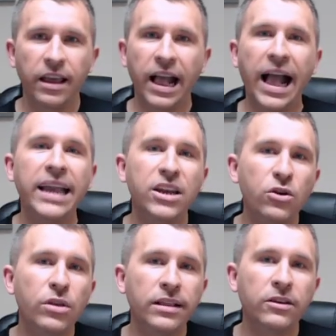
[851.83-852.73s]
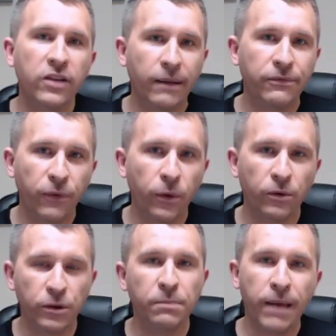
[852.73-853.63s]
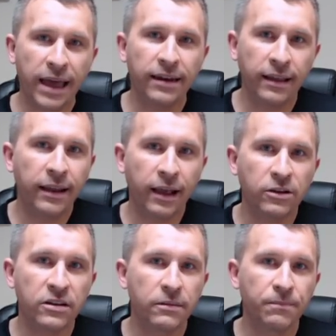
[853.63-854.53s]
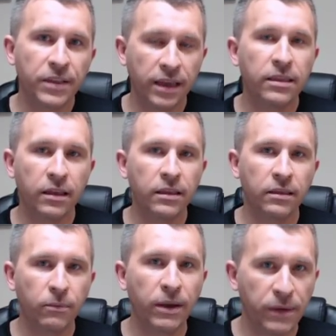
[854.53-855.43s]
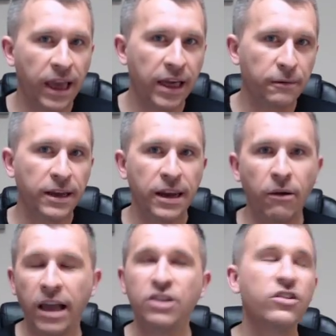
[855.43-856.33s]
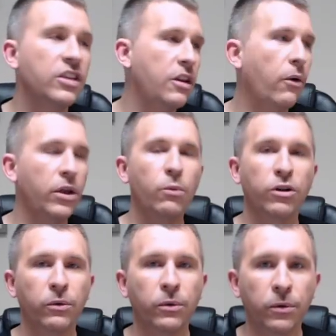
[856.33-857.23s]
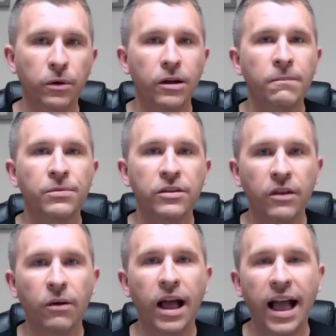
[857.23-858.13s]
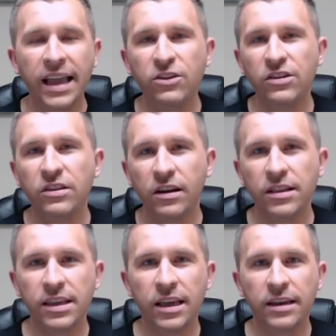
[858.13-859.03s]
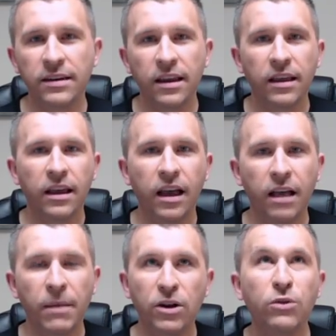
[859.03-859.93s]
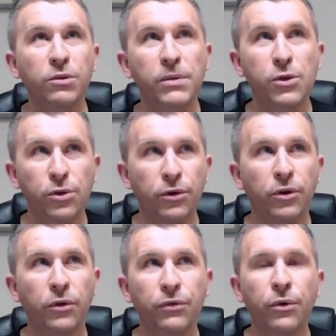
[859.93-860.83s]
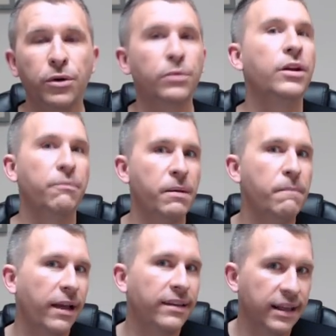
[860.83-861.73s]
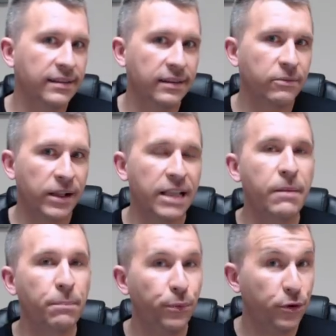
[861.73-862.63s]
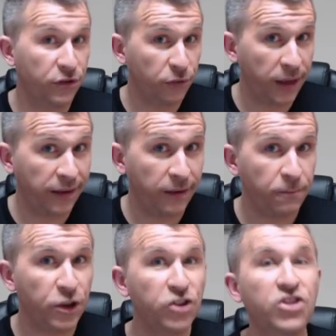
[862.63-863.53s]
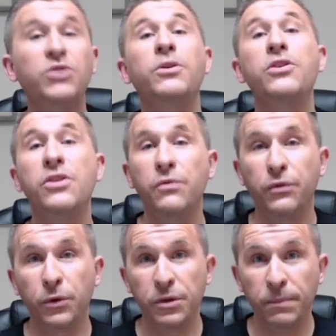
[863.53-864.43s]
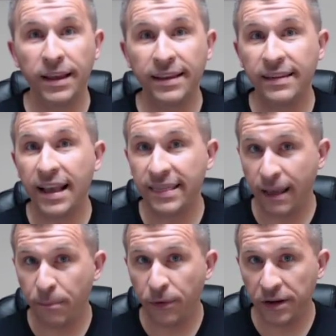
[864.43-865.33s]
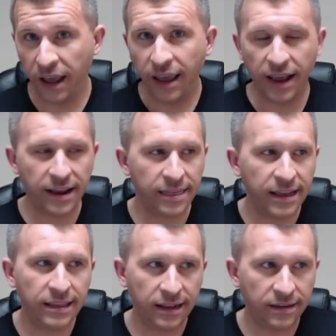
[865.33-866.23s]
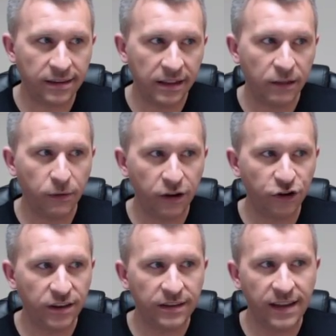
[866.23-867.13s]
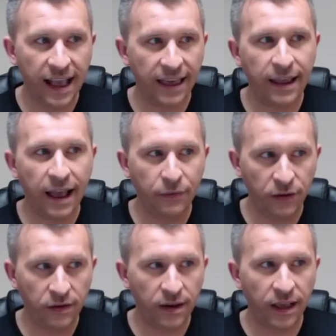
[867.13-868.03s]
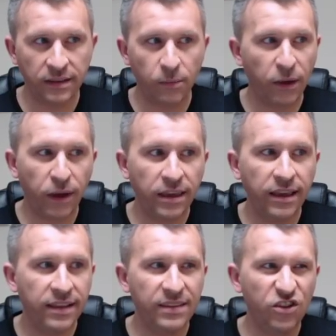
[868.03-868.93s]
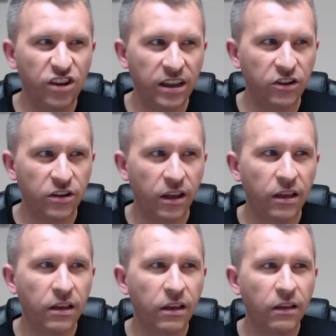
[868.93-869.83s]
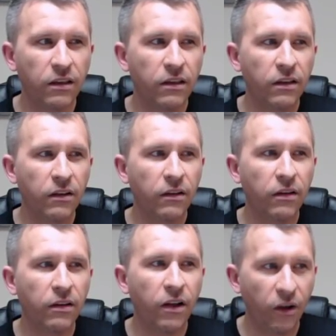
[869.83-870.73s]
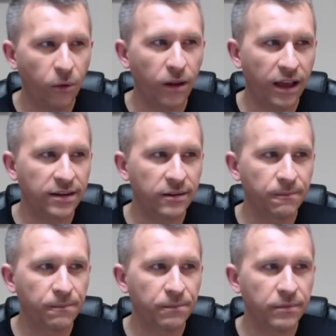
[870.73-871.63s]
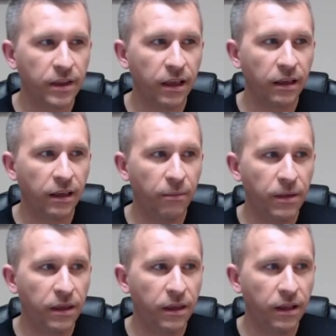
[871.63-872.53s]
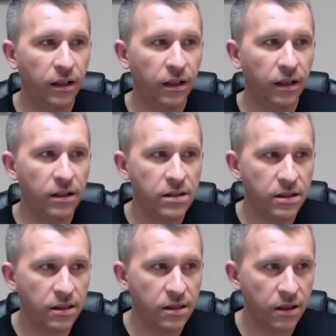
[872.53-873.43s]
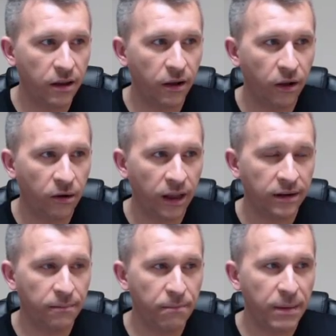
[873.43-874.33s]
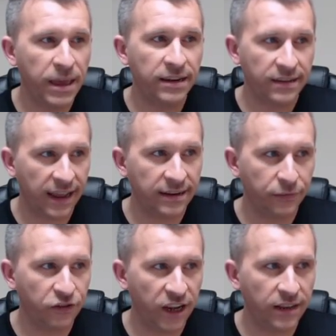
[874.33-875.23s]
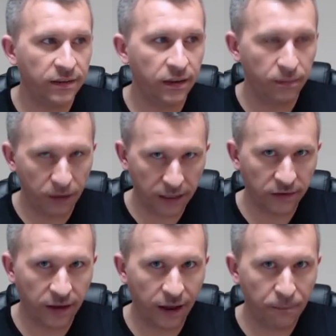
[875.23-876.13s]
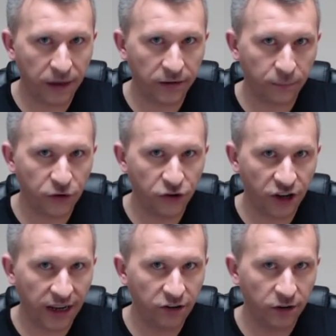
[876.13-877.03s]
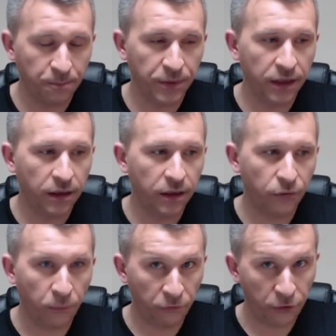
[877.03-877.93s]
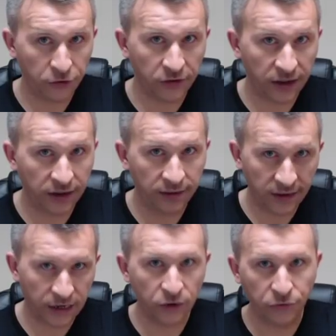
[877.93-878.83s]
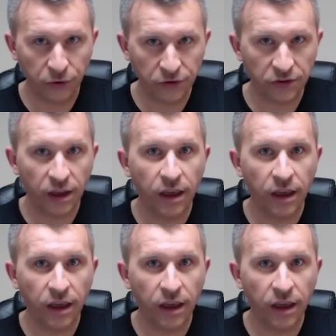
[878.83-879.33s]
I knew that the top four would battle it out, like the way we had it right now. I just didn't know in what order. So I just thought that Malu would be third or fourth, would have been my guess as well. In my personal ranking, she was in fourth place at that point, and I think that's still where she is at after tonight. So my ranking hasn't changed a whole lot. Not a whole lot. Maybe a slight different change. At the top, my top two changed from first to second and second to first.